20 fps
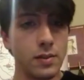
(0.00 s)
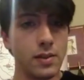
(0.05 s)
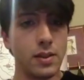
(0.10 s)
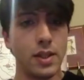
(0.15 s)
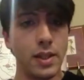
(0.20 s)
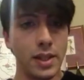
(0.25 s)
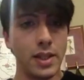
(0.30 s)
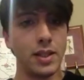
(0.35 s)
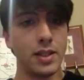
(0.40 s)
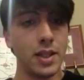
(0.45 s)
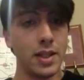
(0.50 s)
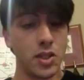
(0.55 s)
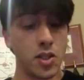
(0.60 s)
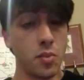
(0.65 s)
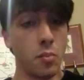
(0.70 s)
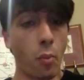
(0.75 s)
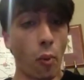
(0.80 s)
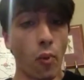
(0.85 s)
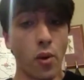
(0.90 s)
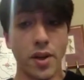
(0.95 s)
it's
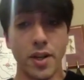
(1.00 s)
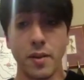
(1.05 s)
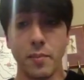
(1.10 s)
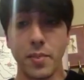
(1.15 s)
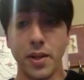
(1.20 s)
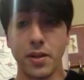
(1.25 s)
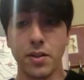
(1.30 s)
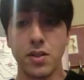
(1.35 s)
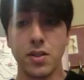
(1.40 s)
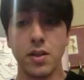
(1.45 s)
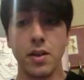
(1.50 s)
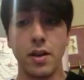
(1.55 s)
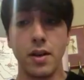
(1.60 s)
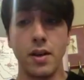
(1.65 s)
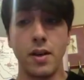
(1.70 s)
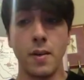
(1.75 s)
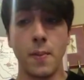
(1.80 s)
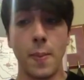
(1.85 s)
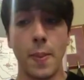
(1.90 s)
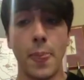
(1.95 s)
important, because
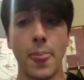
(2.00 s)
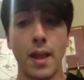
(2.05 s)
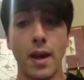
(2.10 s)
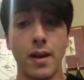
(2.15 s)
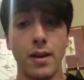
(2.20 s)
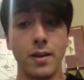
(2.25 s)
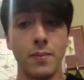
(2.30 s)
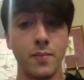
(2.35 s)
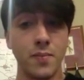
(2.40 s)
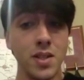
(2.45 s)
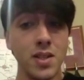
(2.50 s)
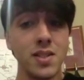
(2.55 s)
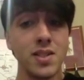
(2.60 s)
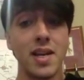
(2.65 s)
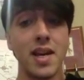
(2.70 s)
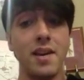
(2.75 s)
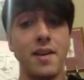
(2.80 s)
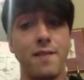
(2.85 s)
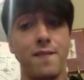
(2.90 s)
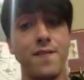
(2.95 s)
this
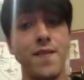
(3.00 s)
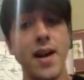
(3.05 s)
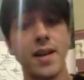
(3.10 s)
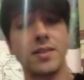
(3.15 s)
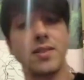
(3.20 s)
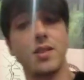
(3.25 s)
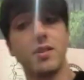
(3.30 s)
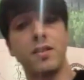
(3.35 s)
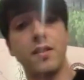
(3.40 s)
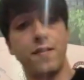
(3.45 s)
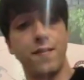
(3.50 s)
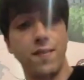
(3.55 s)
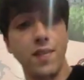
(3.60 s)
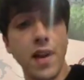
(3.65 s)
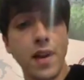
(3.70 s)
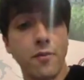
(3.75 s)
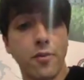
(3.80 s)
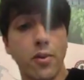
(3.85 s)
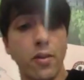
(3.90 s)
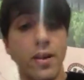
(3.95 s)
can affect the
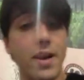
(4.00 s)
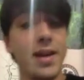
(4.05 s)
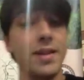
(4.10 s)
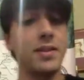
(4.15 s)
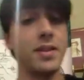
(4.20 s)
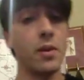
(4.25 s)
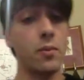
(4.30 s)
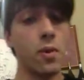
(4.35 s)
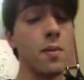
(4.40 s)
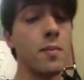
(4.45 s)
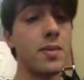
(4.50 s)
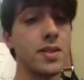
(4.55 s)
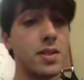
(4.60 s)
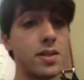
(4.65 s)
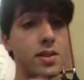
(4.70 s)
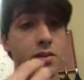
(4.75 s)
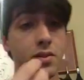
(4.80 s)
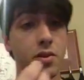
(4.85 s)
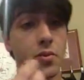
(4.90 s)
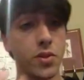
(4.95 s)
flavor and the aromas
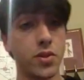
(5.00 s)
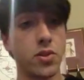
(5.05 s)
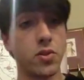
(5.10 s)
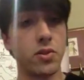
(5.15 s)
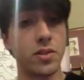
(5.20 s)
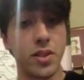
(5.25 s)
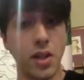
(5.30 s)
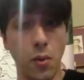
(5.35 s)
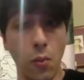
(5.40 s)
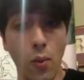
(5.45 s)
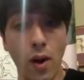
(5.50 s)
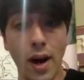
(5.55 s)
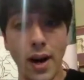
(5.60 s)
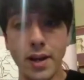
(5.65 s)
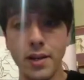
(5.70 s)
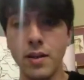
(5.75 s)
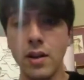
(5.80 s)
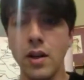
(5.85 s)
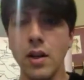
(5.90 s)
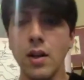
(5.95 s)
in the resulting
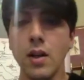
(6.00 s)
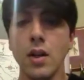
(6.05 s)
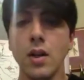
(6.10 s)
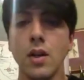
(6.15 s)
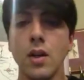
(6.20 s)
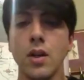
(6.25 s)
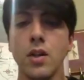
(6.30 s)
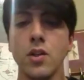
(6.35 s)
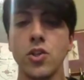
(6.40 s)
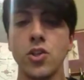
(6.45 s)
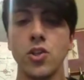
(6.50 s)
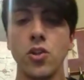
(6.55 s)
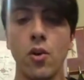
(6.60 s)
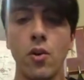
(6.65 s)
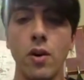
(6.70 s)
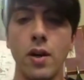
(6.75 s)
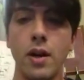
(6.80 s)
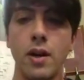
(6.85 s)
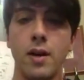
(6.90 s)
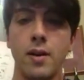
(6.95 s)
wine.
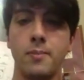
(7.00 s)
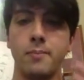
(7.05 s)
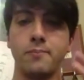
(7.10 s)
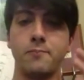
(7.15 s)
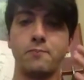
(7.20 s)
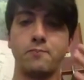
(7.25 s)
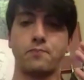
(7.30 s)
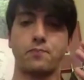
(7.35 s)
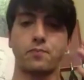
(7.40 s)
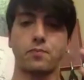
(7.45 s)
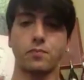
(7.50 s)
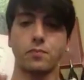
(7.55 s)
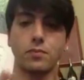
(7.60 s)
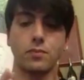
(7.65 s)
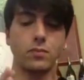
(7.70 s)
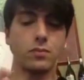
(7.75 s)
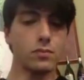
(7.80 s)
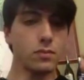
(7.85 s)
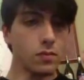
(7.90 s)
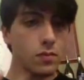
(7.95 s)
So
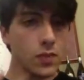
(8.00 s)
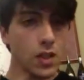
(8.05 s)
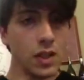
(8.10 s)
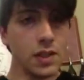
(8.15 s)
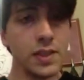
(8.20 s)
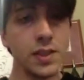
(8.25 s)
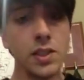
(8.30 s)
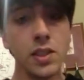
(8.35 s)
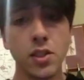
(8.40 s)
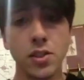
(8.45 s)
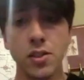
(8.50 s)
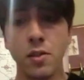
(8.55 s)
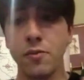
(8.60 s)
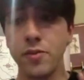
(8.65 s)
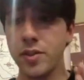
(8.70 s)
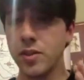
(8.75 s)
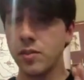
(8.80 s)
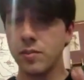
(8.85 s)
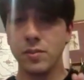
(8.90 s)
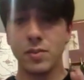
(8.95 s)
this is
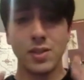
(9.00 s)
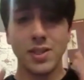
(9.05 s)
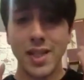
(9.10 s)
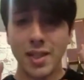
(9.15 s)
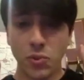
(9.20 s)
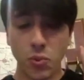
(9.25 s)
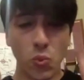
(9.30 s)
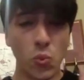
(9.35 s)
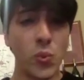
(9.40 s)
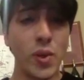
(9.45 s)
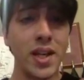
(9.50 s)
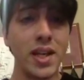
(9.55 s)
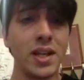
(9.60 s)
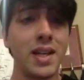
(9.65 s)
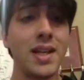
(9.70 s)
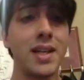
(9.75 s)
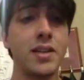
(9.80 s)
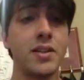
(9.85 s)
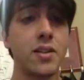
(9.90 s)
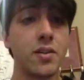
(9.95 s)
something that we
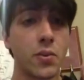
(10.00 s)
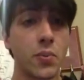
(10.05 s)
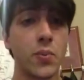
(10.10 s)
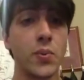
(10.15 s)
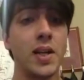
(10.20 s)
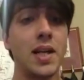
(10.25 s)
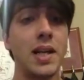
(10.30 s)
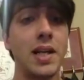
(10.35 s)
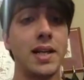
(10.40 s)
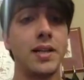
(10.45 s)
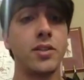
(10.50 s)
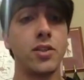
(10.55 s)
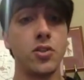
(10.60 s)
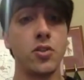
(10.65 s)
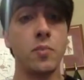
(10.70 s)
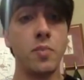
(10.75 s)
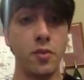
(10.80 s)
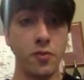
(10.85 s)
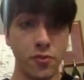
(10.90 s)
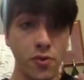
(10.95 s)
need really
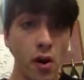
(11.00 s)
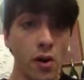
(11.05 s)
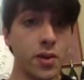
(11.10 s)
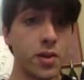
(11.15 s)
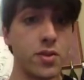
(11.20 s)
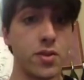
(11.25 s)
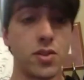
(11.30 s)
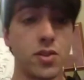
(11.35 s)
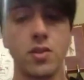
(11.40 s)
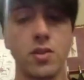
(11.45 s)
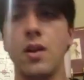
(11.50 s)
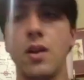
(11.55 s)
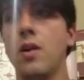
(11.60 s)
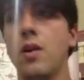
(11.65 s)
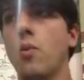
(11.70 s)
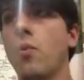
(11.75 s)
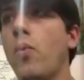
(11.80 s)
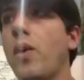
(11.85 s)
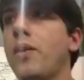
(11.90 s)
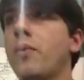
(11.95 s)
to be focused
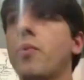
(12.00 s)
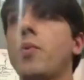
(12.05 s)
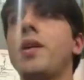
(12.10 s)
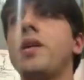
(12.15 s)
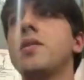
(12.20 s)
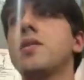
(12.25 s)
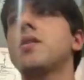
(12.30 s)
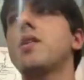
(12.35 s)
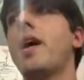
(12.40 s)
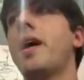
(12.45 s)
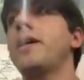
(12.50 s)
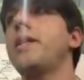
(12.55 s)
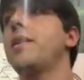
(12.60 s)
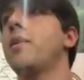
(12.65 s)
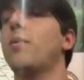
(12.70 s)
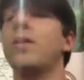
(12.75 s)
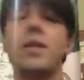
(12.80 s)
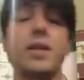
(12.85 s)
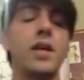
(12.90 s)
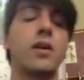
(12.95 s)
when we decide,
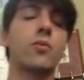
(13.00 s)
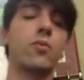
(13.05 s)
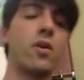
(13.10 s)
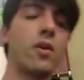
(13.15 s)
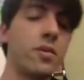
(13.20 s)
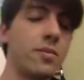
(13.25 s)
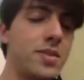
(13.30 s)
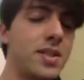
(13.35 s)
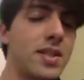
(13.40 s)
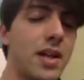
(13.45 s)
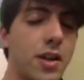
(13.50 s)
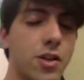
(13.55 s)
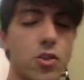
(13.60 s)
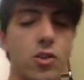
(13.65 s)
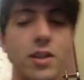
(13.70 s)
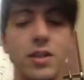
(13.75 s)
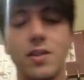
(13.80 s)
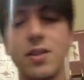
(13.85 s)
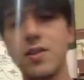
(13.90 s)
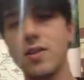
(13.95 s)
when the agronomists
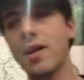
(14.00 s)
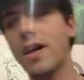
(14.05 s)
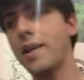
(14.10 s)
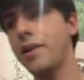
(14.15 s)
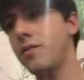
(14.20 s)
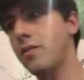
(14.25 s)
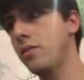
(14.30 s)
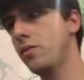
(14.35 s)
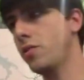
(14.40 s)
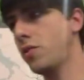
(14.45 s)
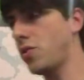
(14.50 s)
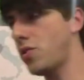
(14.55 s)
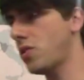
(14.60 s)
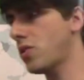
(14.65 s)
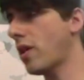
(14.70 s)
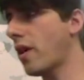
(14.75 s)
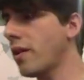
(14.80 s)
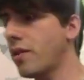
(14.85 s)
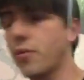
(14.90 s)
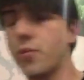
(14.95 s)
actually decide to
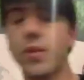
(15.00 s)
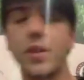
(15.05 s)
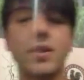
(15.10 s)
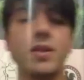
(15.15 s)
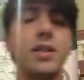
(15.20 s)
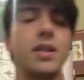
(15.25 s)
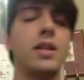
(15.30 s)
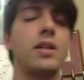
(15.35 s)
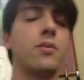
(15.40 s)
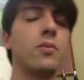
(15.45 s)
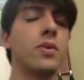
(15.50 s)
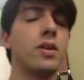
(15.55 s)
start with the